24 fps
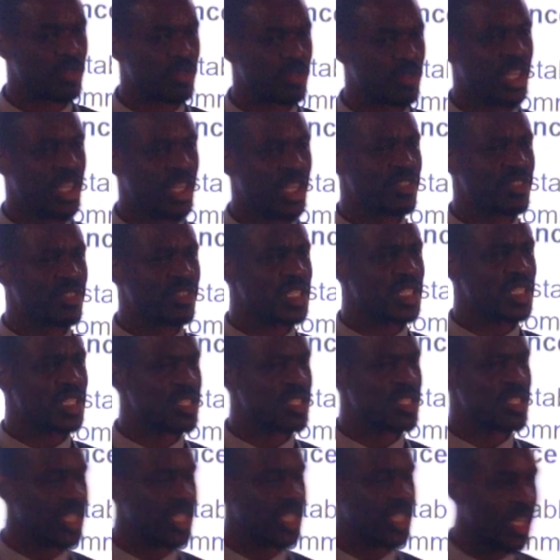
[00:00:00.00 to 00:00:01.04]
of
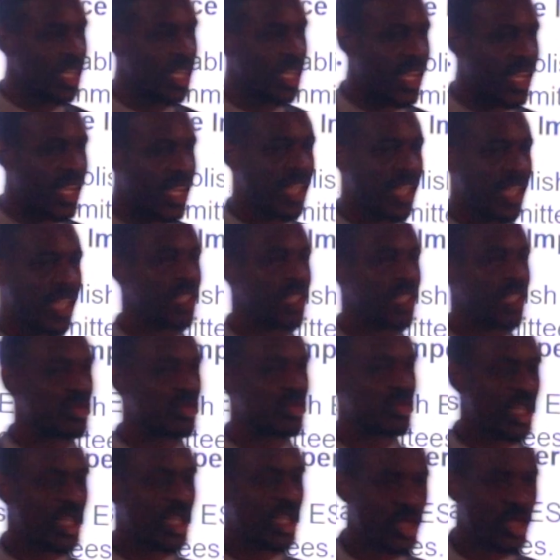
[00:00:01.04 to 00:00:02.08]
governance, and then
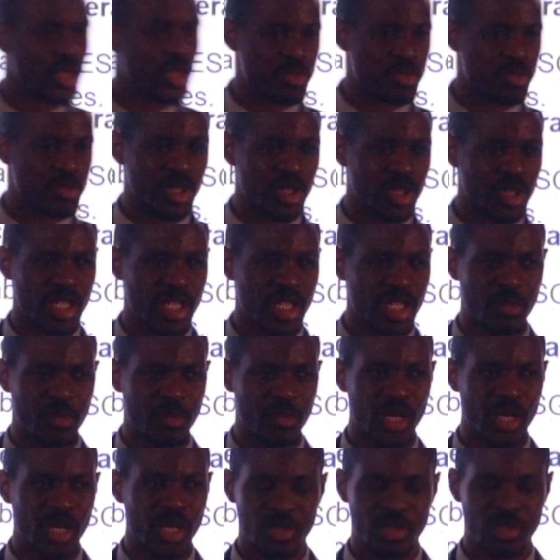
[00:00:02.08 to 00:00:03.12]
today we're speaking
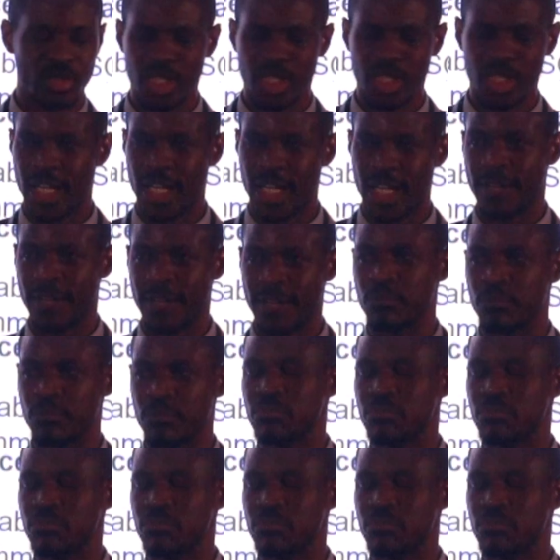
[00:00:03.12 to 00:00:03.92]
about